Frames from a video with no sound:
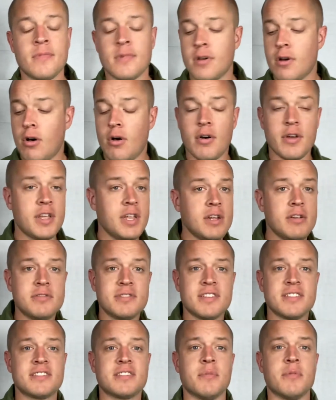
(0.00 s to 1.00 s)
All you use
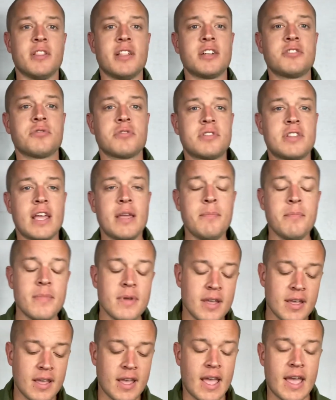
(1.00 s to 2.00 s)
is some electric tape
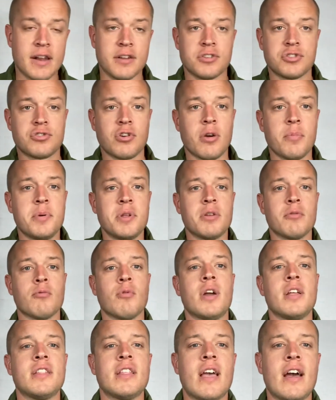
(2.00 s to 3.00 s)
and a Sharpie to
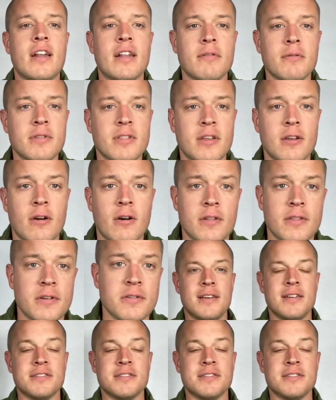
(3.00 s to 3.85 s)
write down everything on there.